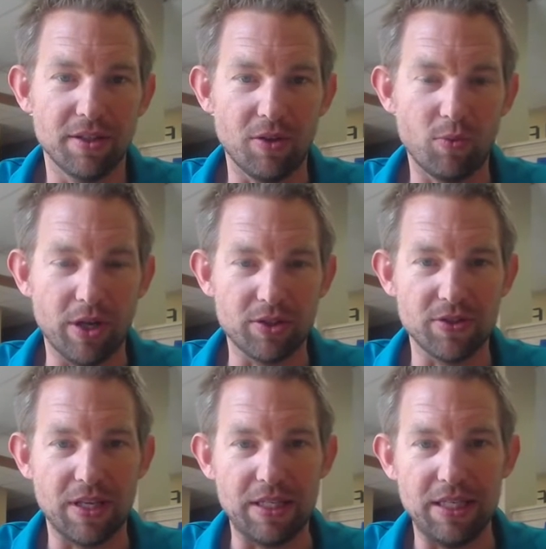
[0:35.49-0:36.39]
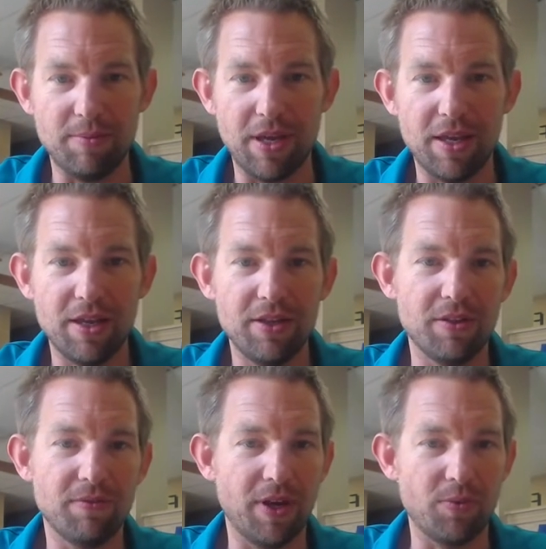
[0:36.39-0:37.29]
watches on eBay, you
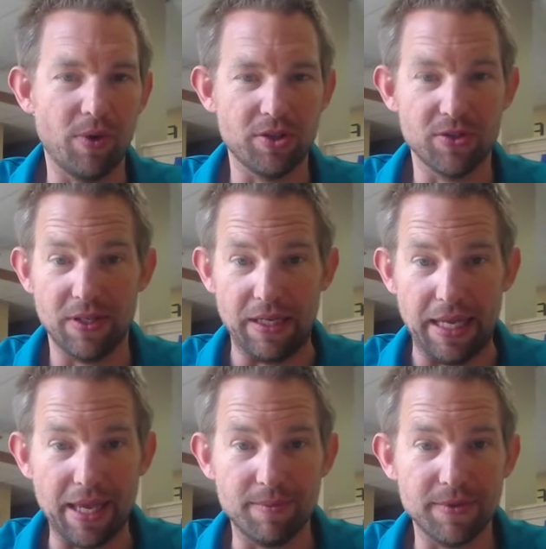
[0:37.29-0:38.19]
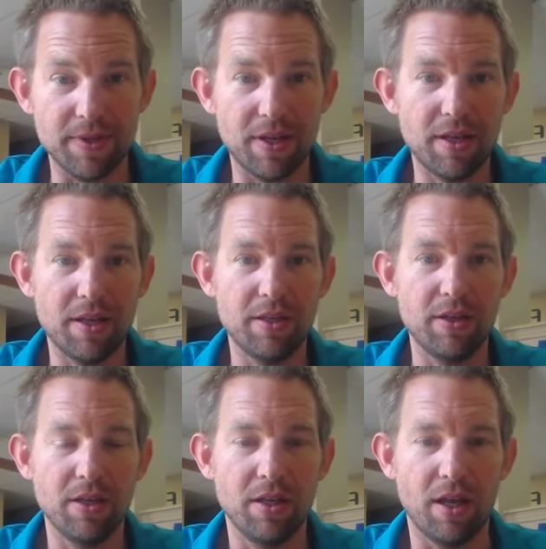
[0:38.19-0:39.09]
can find watches on Amazon,
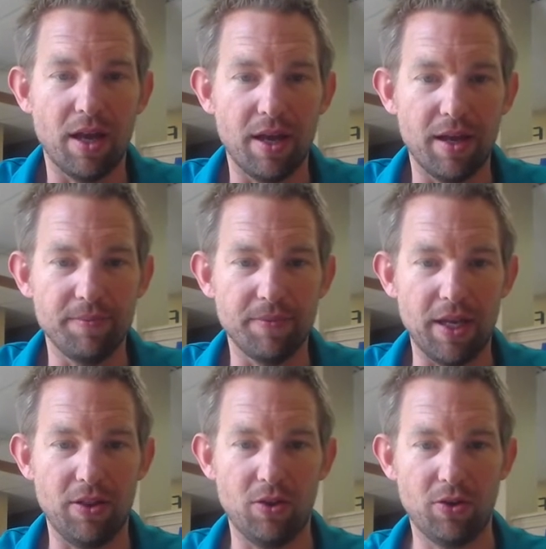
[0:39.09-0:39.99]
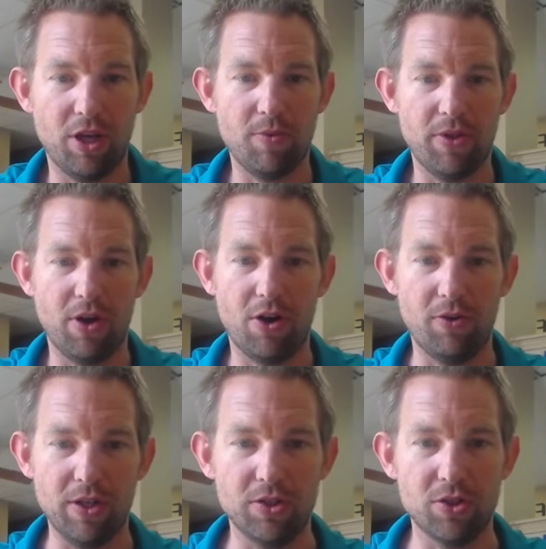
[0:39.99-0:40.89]
and they'll come with a heart
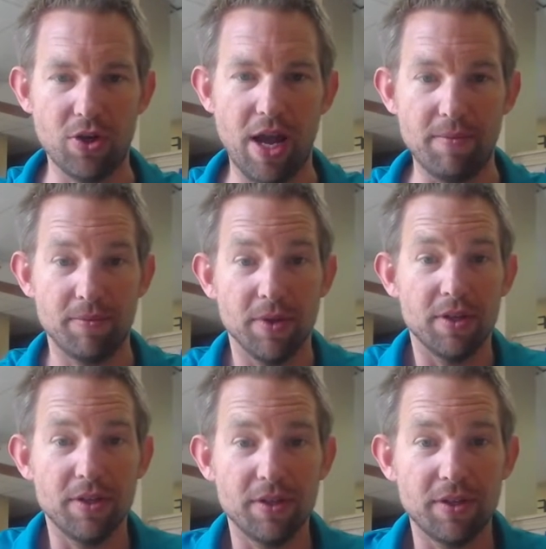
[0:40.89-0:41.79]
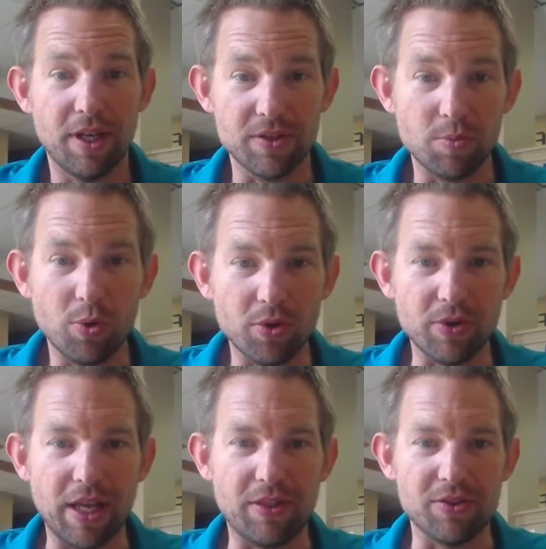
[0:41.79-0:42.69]
rate strap. Now, it's
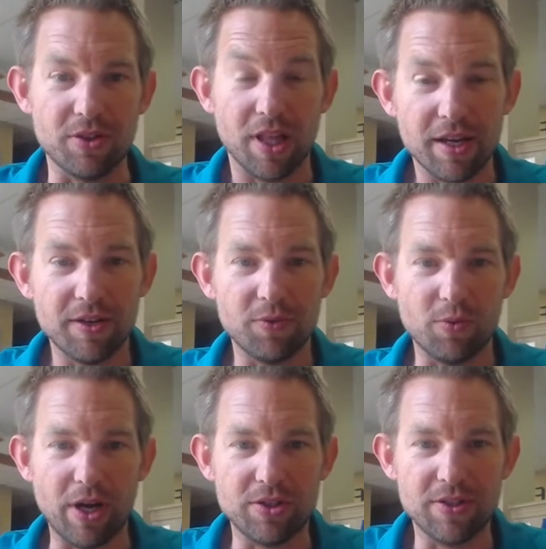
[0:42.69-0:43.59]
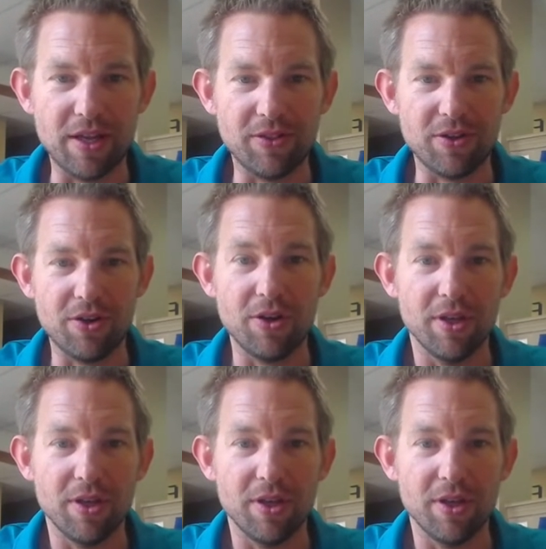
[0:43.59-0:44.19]
important that there's a lot of different watches out there